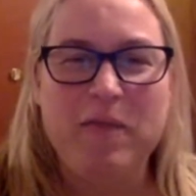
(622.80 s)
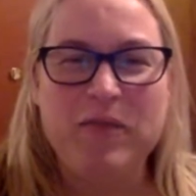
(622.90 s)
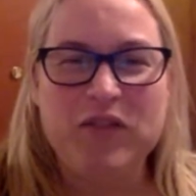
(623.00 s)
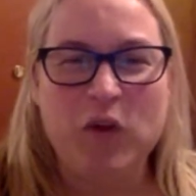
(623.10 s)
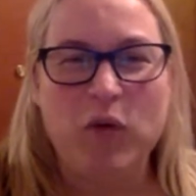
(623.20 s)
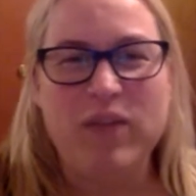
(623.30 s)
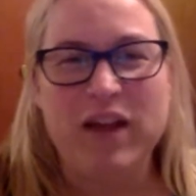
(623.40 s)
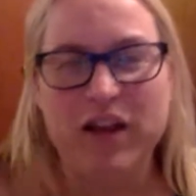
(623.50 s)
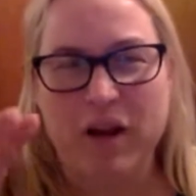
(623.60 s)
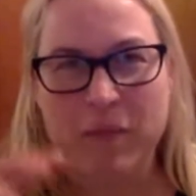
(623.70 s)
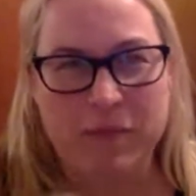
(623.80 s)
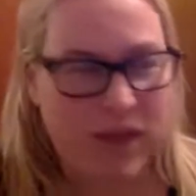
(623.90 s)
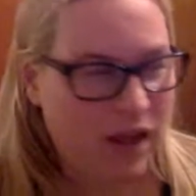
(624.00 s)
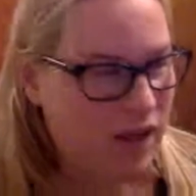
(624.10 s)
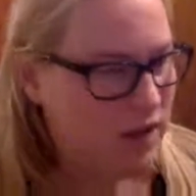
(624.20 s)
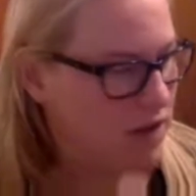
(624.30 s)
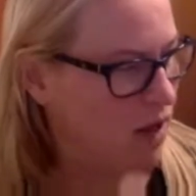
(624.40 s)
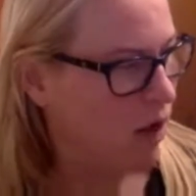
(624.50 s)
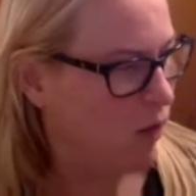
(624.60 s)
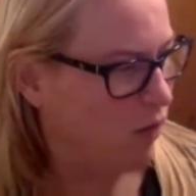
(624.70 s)
So there you go.
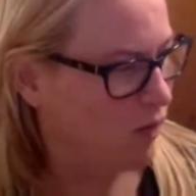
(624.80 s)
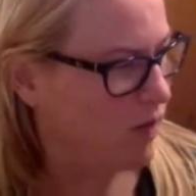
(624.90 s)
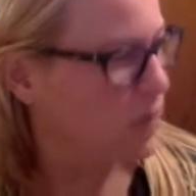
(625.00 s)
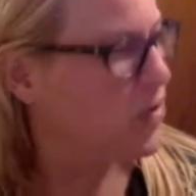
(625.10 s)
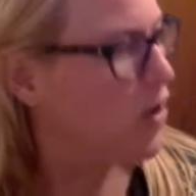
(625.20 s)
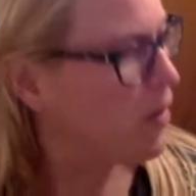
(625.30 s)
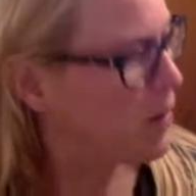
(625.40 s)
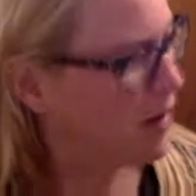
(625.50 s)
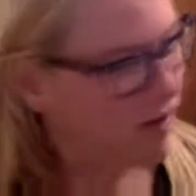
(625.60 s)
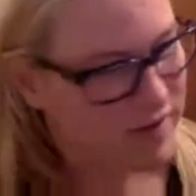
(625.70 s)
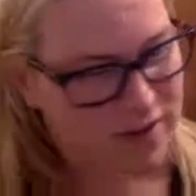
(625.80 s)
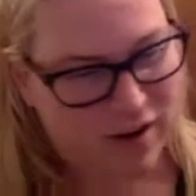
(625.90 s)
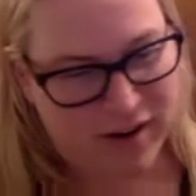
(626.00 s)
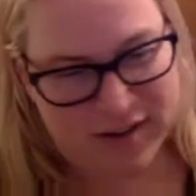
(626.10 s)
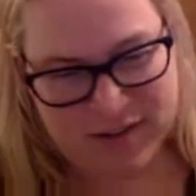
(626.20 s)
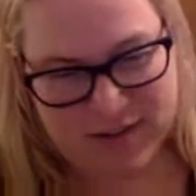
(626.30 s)
So I'm sorry, Bear. Sorry.